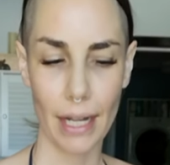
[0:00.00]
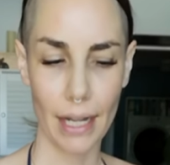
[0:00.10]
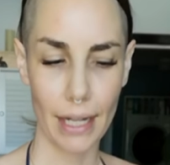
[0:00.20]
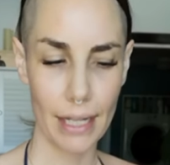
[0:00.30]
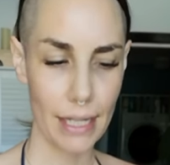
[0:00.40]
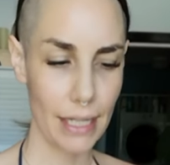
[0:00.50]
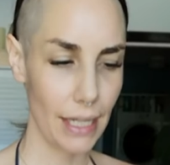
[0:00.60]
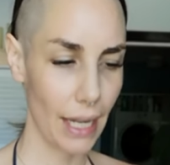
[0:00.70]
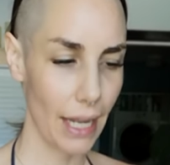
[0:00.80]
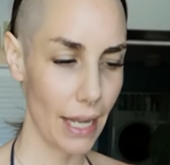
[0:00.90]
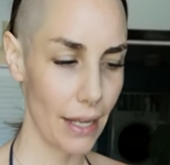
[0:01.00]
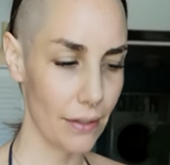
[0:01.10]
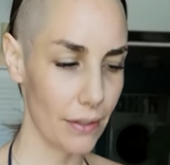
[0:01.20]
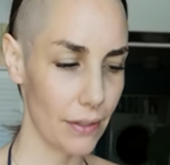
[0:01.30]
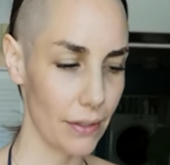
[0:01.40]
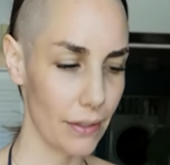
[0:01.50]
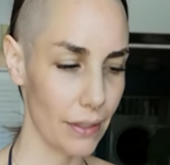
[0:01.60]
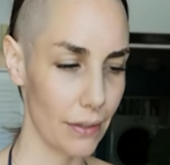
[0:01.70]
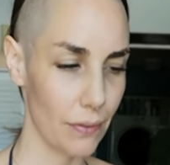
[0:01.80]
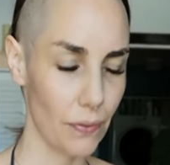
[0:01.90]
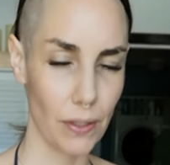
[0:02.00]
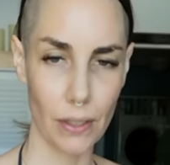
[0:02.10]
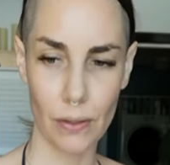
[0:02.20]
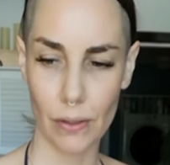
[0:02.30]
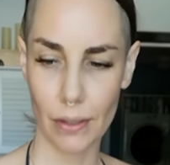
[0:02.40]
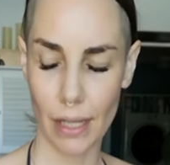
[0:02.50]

I feel